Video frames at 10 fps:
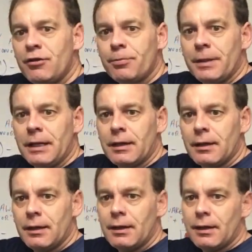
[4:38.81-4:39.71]
speak,
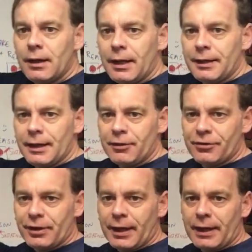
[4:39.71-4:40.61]
and they
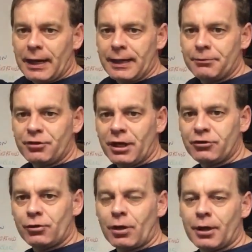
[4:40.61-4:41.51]
say, I
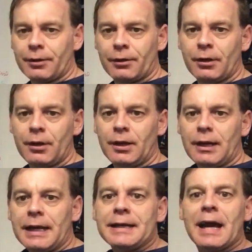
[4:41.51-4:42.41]
object, Your Honor.
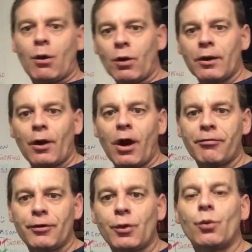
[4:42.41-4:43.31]
And now we're going to
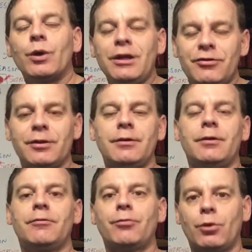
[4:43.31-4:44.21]
offer the reason
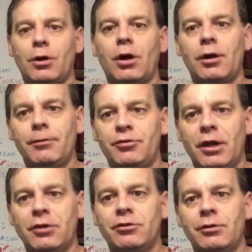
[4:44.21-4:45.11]
for our
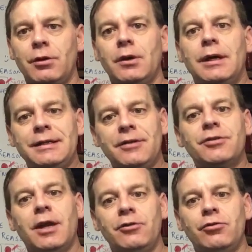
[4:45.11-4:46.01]
objection. In this
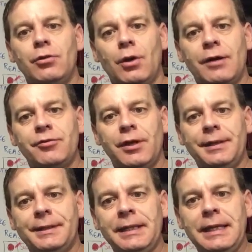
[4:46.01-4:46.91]
case, you know I've
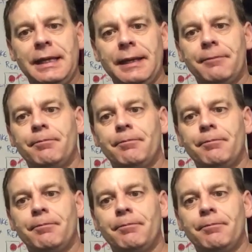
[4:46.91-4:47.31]
said leading.